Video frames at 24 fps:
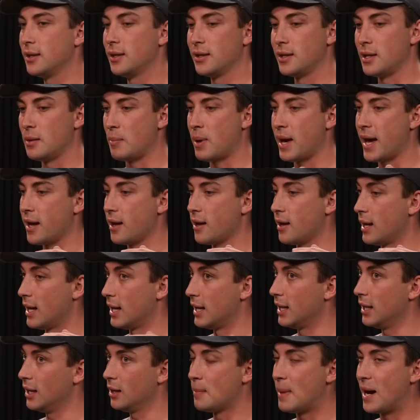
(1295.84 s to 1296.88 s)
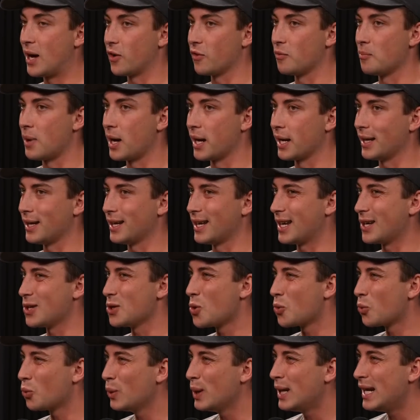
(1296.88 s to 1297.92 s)
than pay a little amount of money and
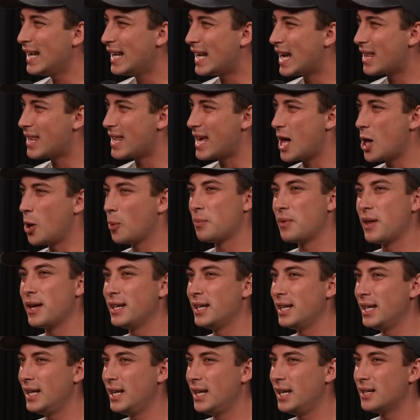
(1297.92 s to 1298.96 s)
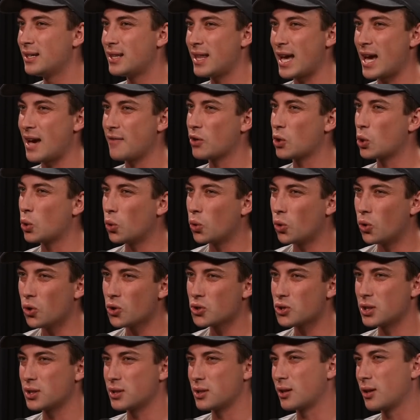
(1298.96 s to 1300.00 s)
not really get the help they need. They have a
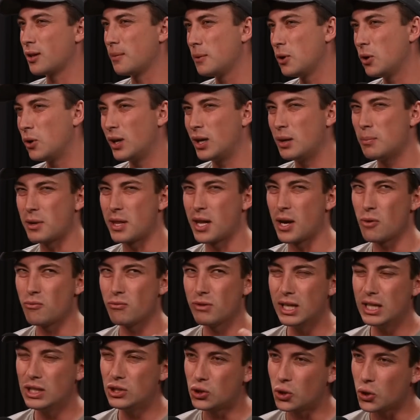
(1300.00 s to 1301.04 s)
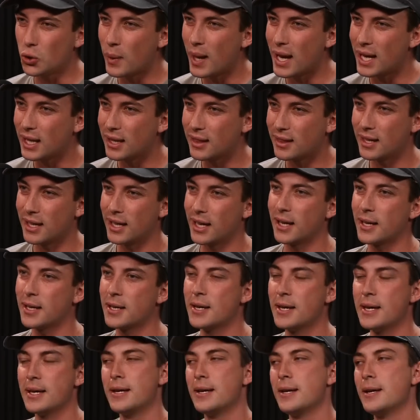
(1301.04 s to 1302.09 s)
course, there's a community, but they don't really do anything.
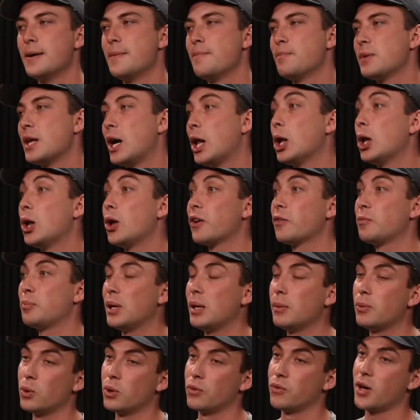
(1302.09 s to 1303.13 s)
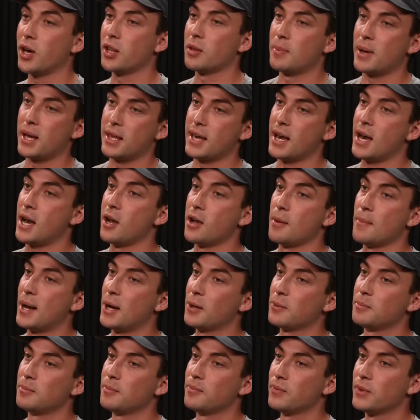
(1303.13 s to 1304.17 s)
A lot of people would rather pay the high
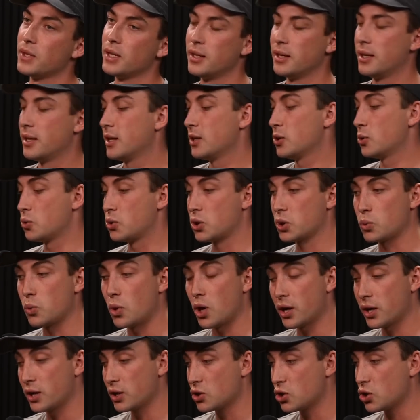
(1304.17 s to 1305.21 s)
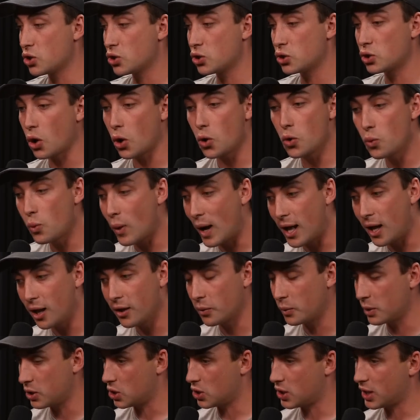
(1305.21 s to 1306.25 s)
amount. So it's just working so well
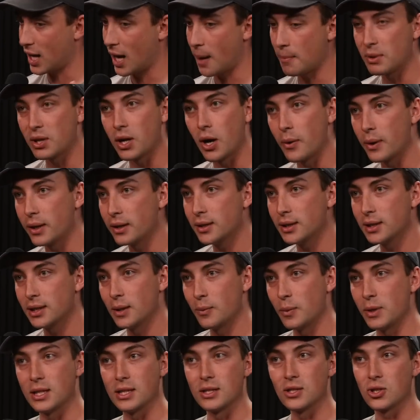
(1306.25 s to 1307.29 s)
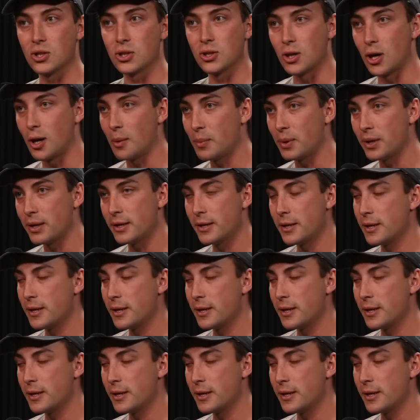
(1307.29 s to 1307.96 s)
that we just kept going. We didn't stop.